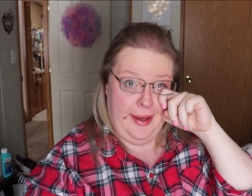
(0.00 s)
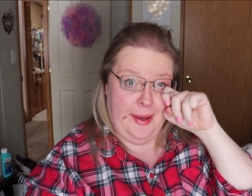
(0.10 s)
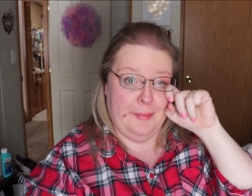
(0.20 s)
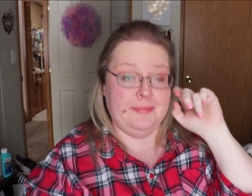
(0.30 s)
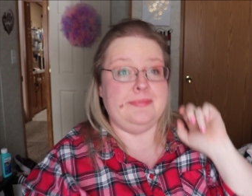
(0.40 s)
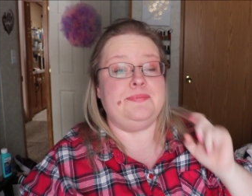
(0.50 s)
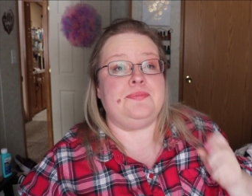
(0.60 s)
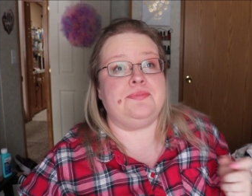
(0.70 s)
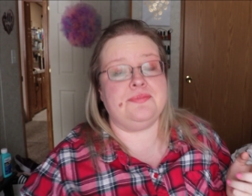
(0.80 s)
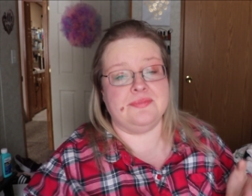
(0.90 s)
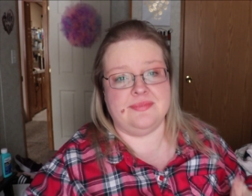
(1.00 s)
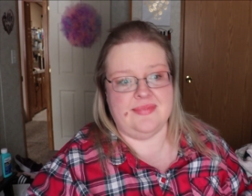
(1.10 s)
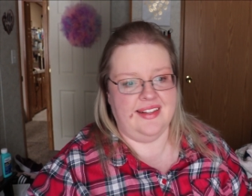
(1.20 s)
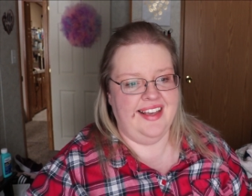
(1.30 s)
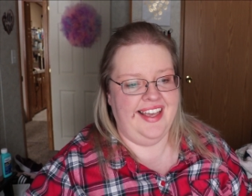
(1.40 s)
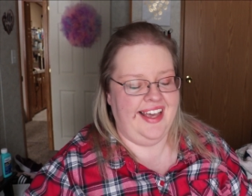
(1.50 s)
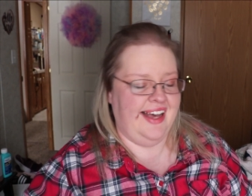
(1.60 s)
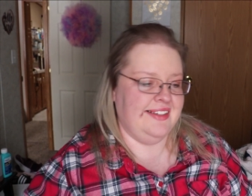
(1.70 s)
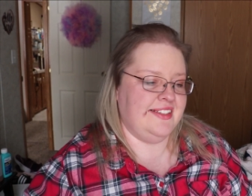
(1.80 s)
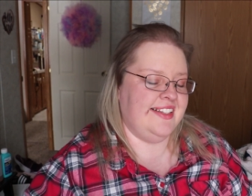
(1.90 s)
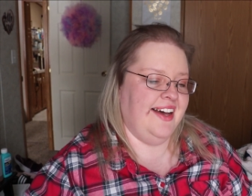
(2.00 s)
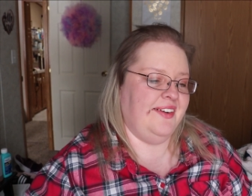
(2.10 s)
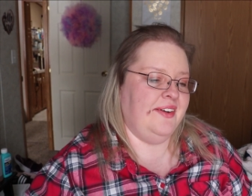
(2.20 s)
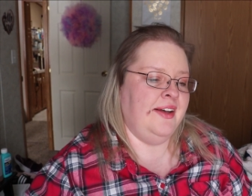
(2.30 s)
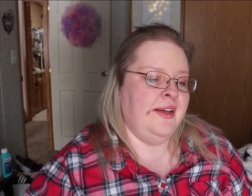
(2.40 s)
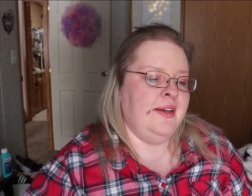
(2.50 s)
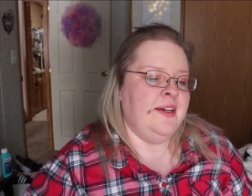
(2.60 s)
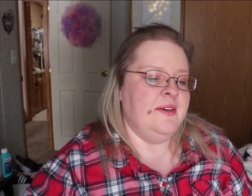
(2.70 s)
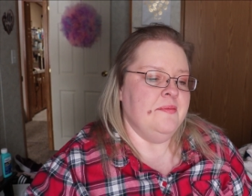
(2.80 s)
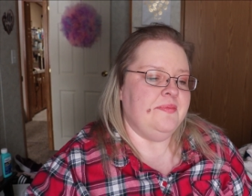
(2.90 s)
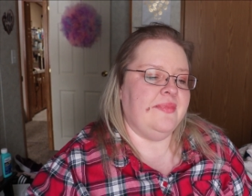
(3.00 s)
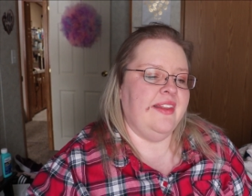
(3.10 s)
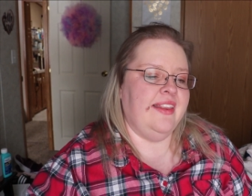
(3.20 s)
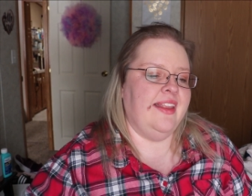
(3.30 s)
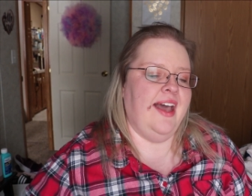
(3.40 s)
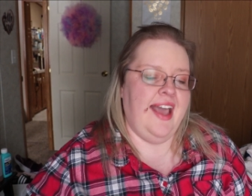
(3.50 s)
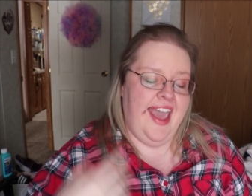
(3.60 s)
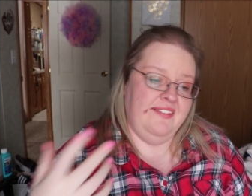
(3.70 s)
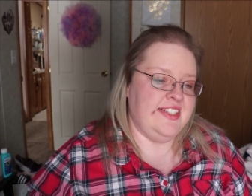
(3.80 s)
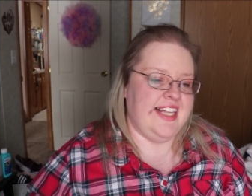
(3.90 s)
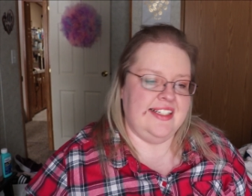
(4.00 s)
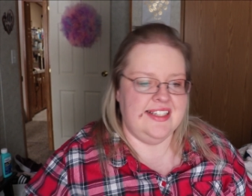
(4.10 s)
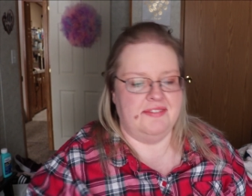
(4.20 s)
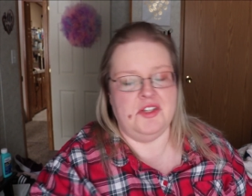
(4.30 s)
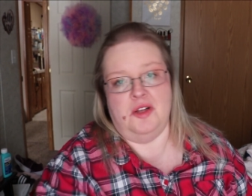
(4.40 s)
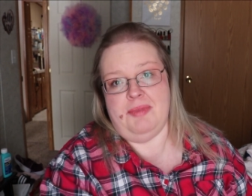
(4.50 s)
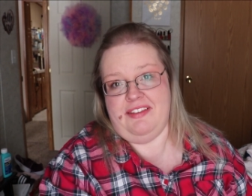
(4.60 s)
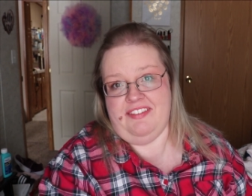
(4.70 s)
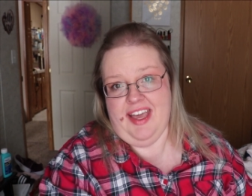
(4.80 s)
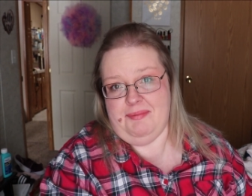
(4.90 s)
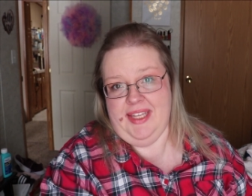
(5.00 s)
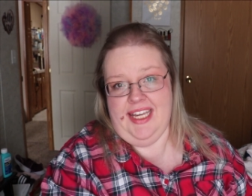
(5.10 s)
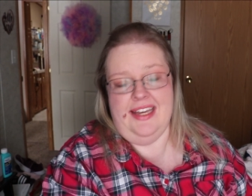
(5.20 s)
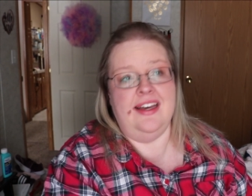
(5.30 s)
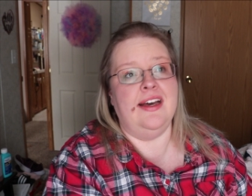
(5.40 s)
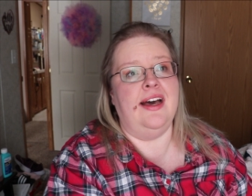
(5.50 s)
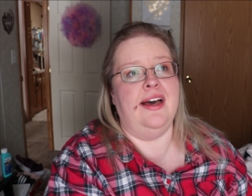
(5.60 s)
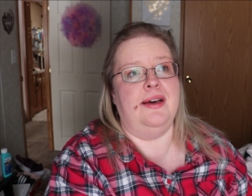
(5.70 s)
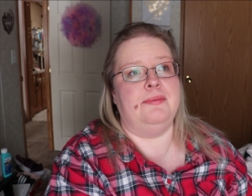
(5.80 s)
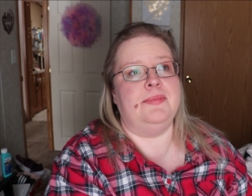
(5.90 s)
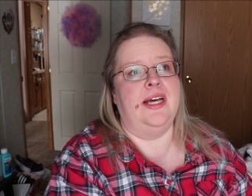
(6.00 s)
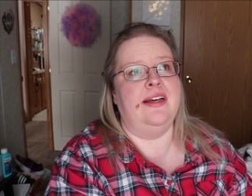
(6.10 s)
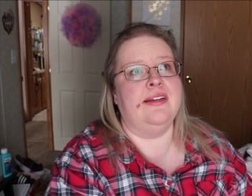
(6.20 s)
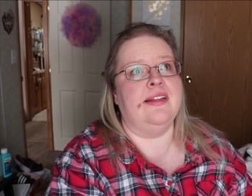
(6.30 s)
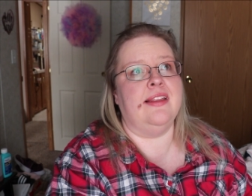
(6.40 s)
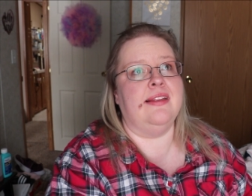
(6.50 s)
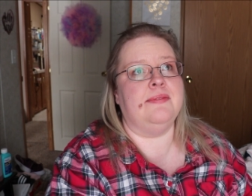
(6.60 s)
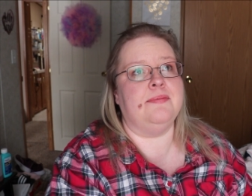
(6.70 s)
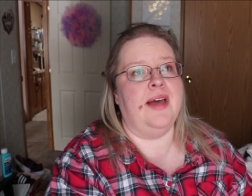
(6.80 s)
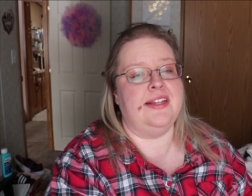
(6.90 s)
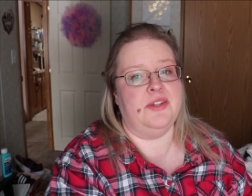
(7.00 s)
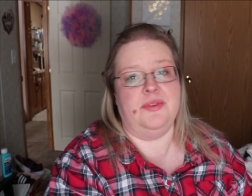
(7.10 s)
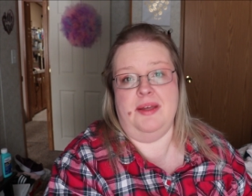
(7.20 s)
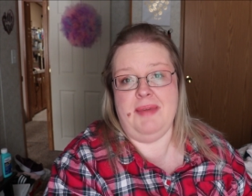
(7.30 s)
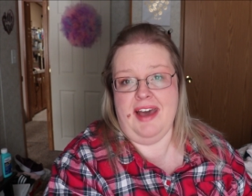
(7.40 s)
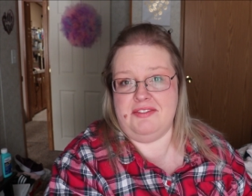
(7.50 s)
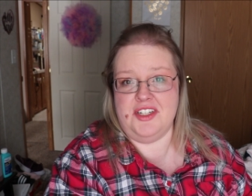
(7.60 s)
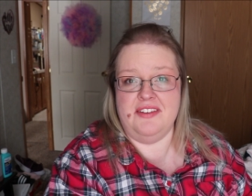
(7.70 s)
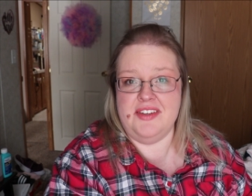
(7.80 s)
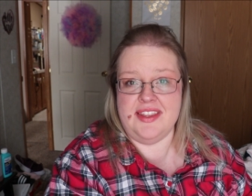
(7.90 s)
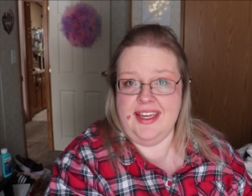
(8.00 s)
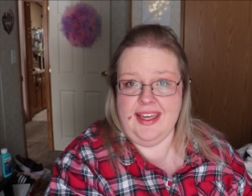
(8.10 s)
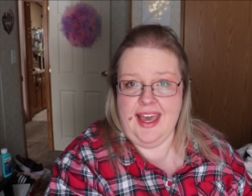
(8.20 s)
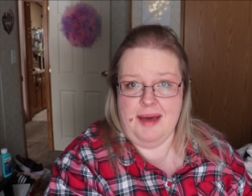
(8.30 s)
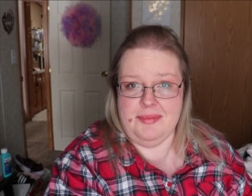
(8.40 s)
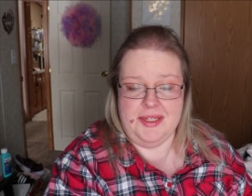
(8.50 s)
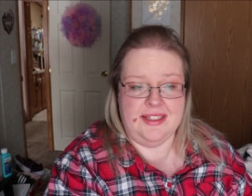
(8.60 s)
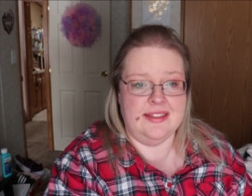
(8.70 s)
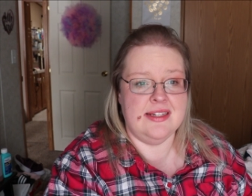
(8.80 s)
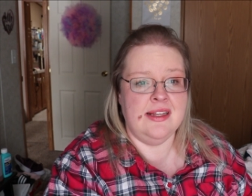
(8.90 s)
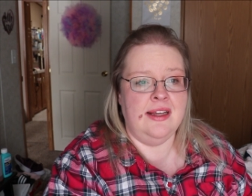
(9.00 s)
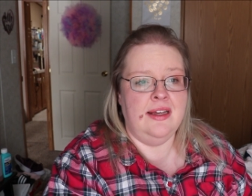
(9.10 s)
Um, yeah, so I have since I've told my family. Um, I told them after everything happened.